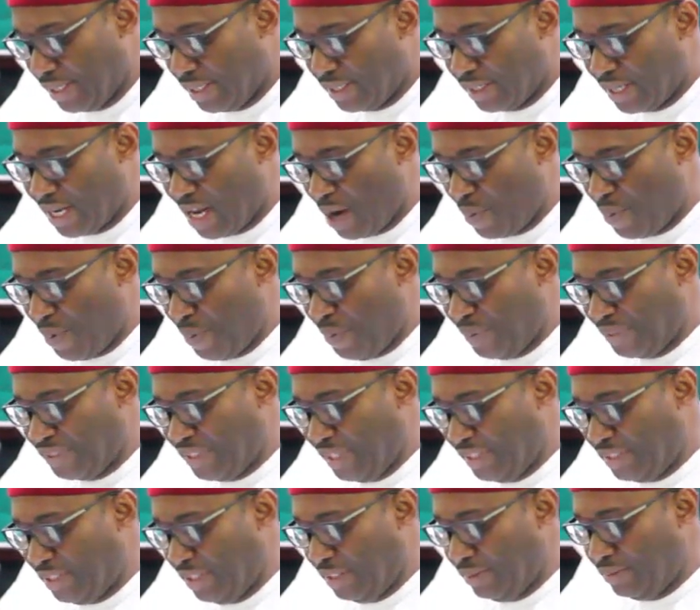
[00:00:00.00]
that are
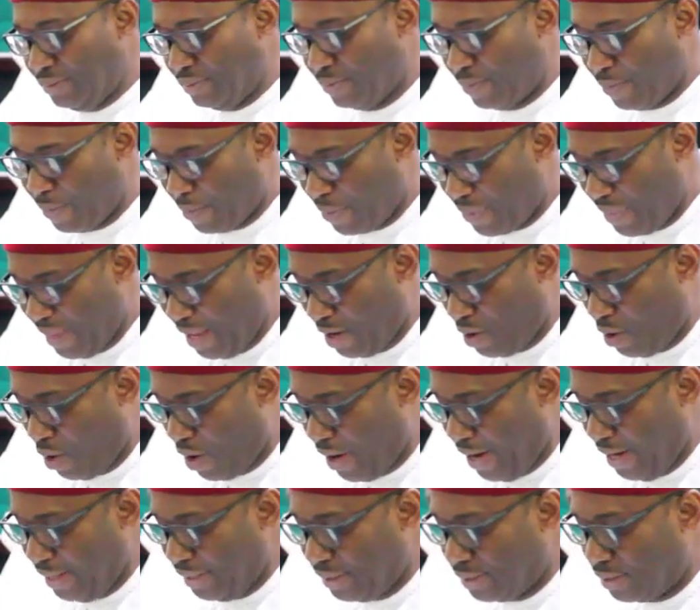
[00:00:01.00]
propitiating the
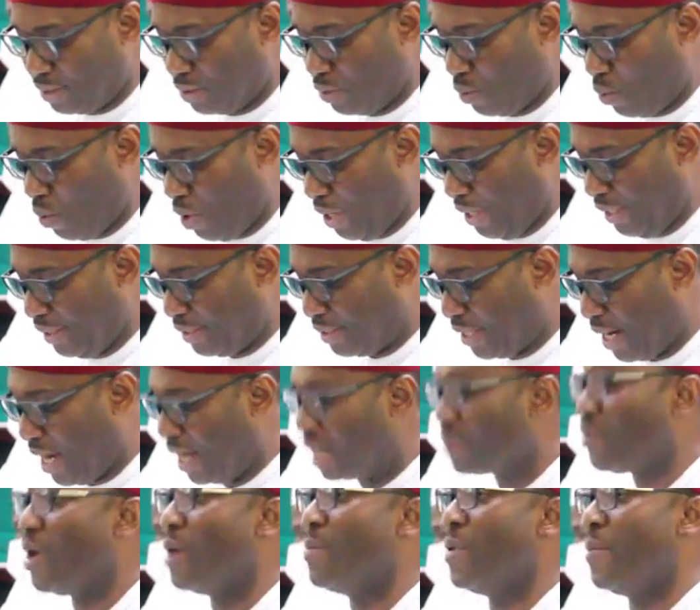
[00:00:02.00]
current warning
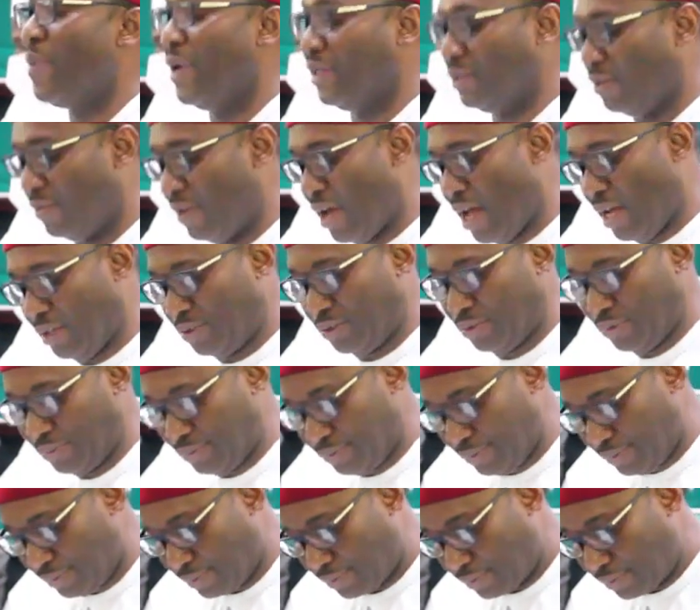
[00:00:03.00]
strike by members of ASUU.